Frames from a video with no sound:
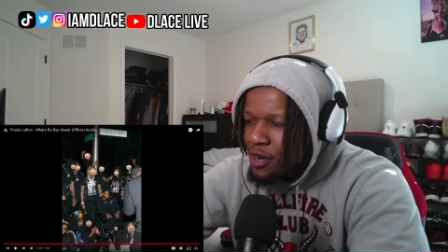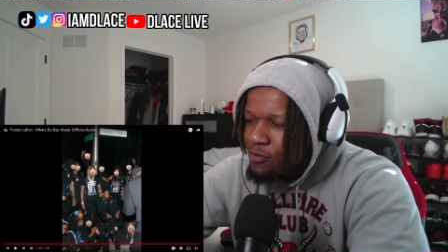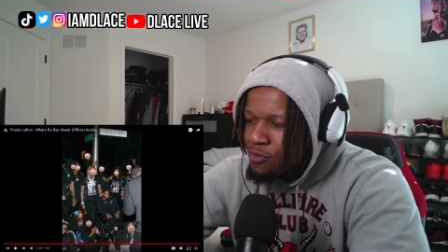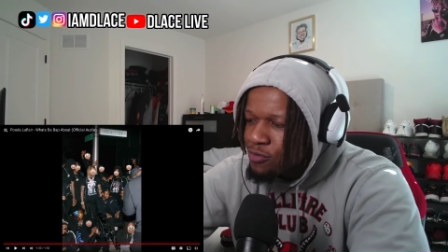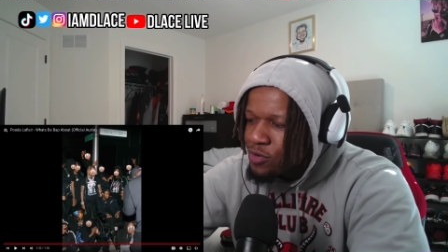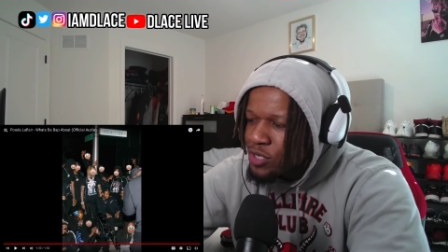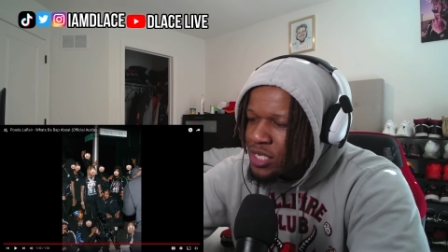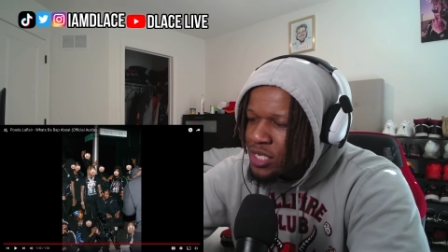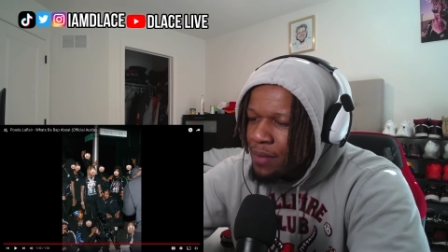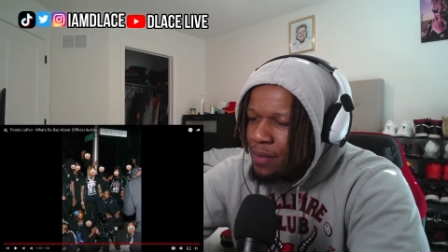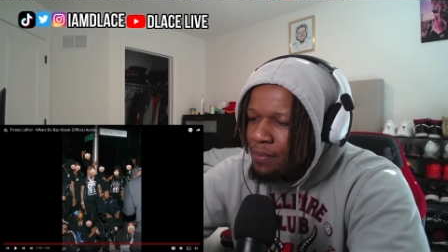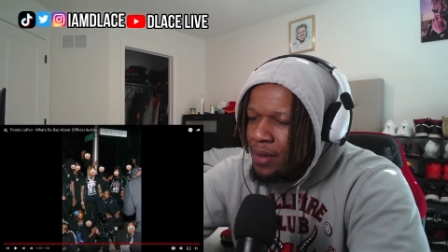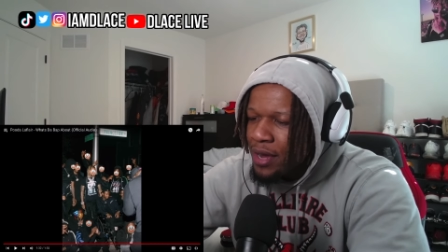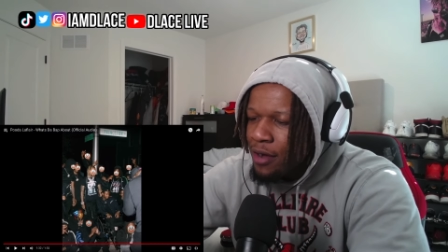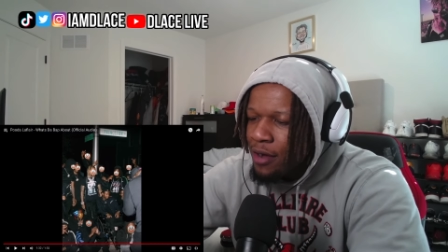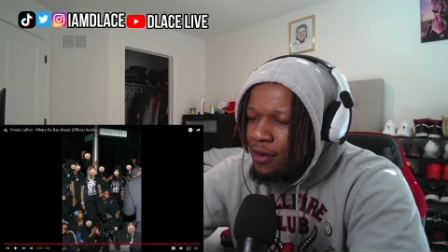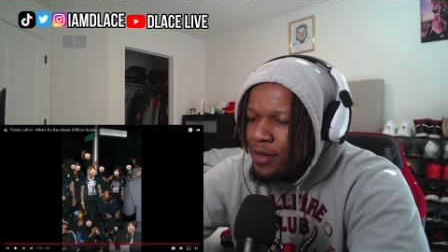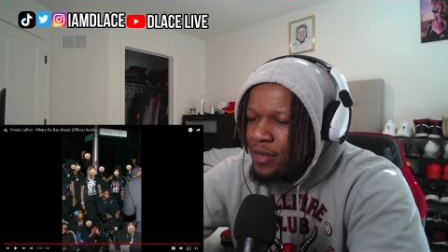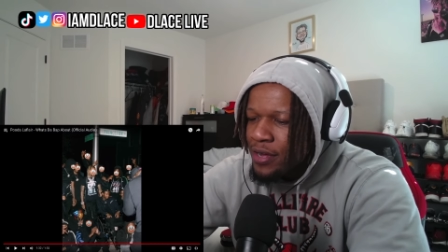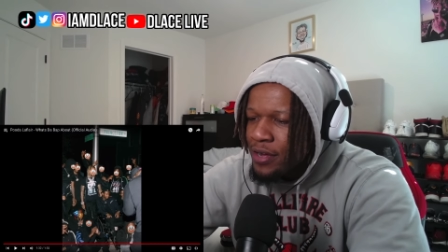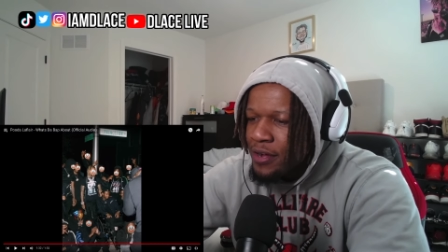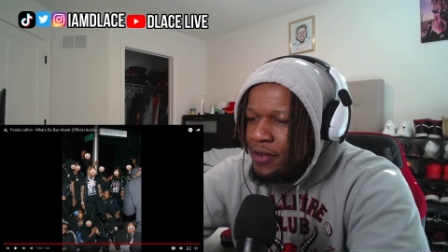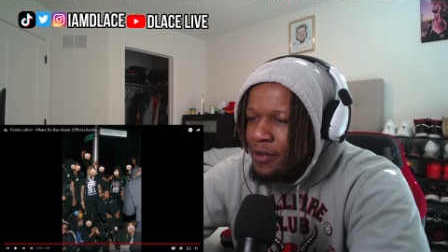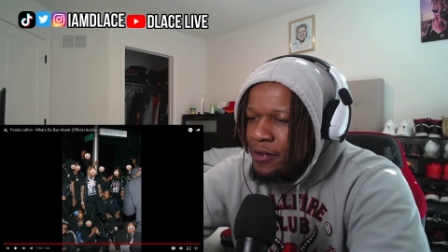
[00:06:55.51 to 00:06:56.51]
Durk was talking
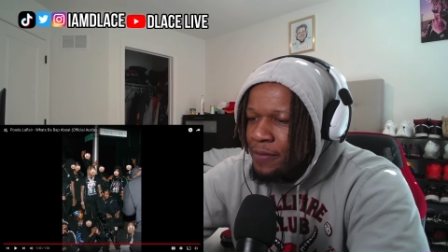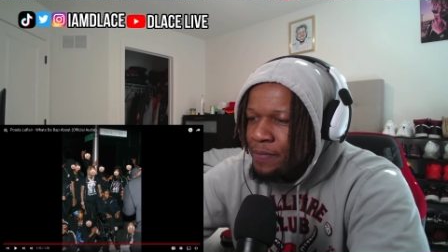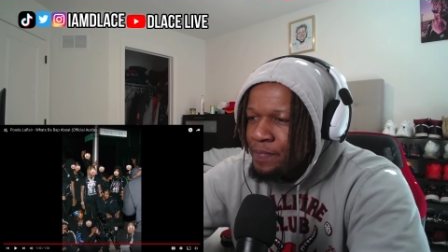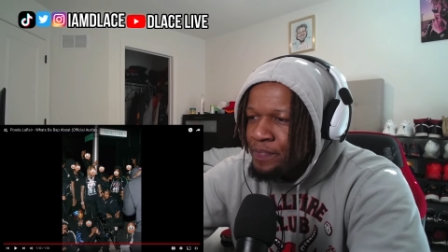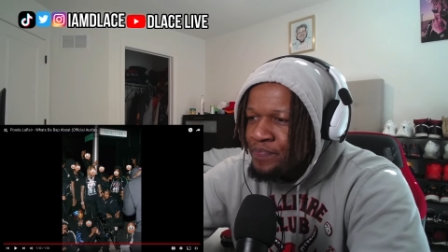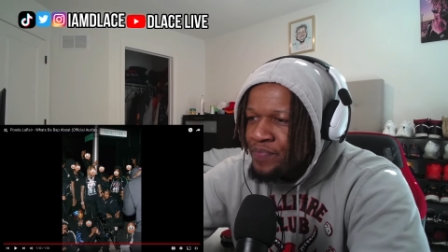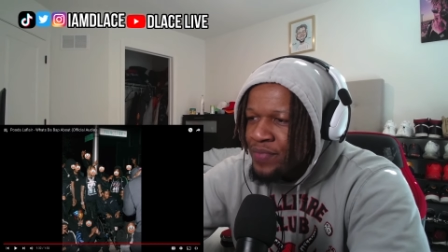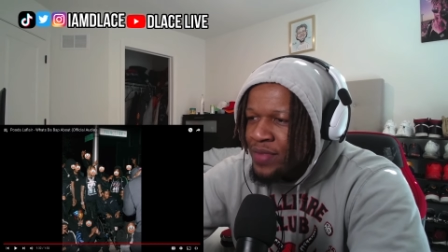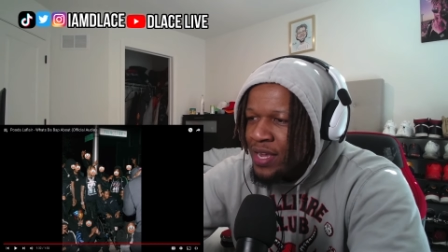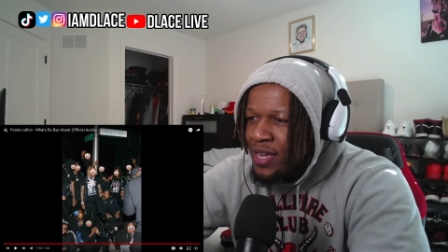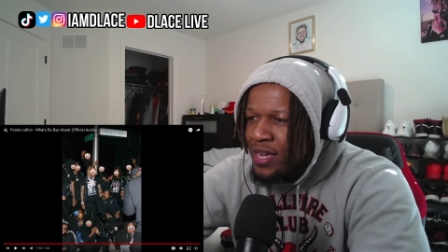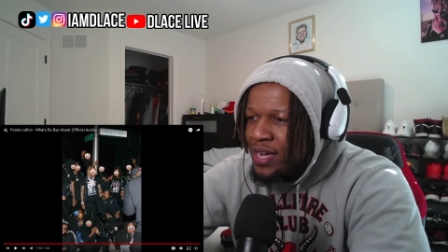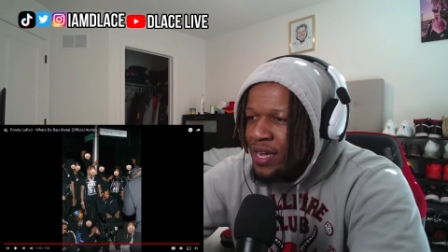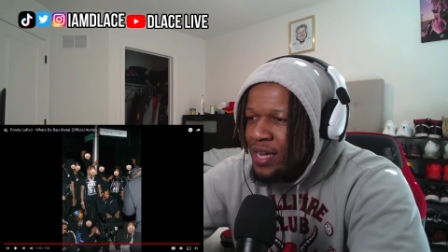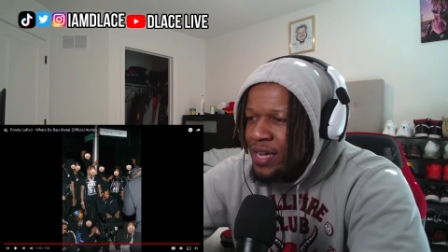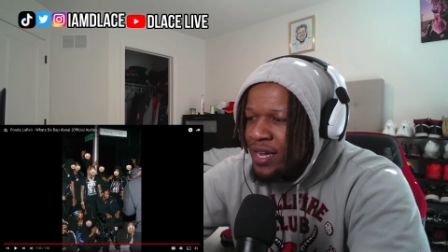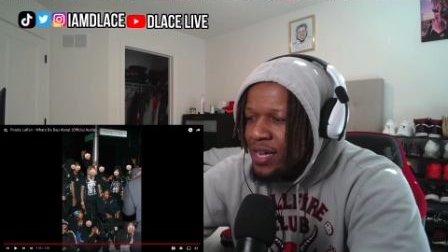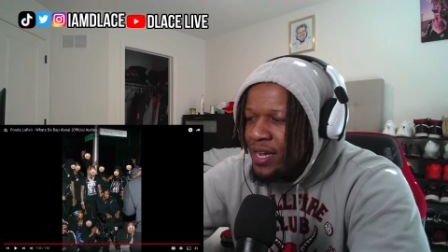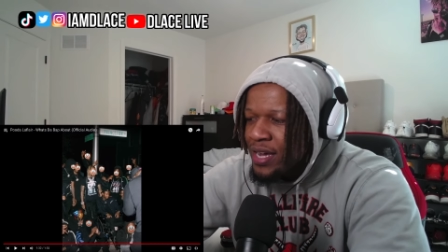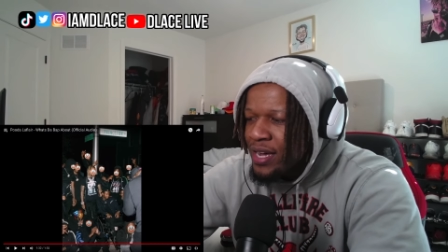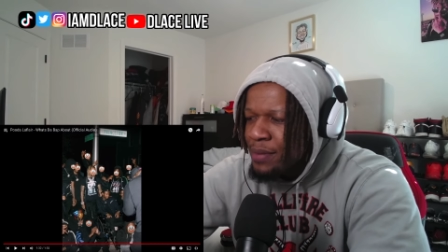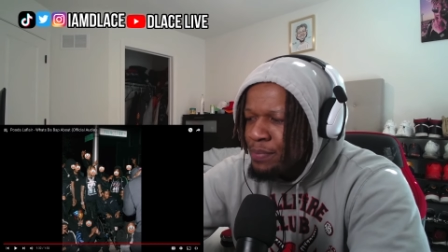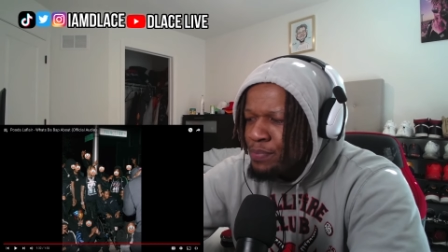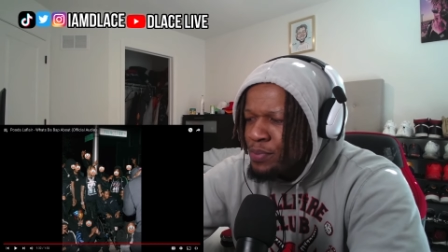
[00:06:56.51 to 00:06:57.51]
about
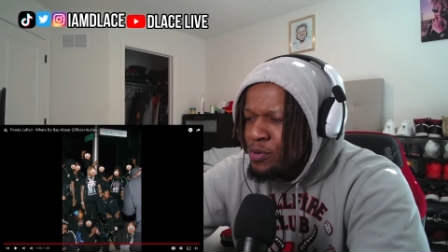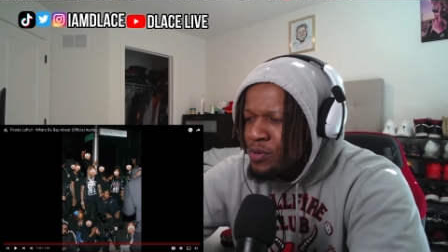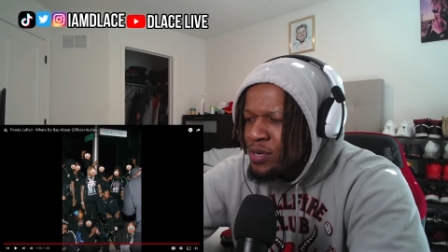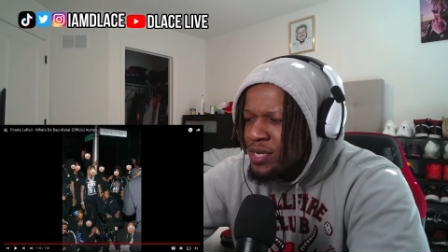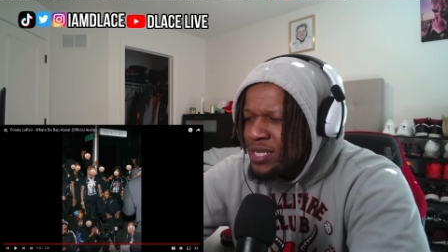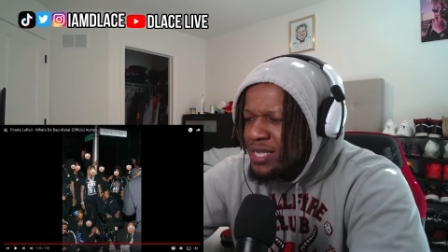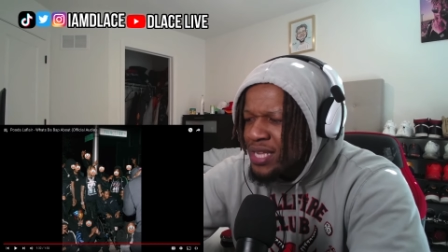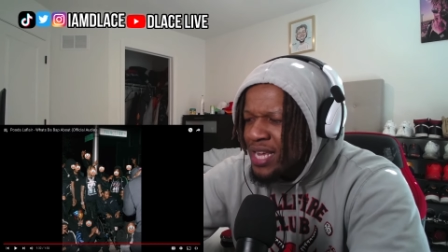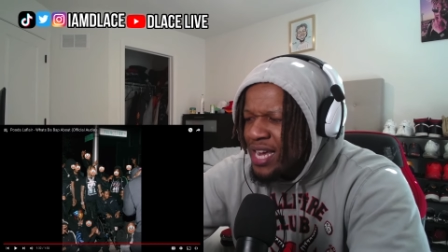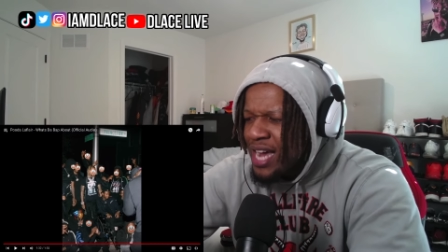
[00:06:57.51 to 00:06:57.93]
Pooda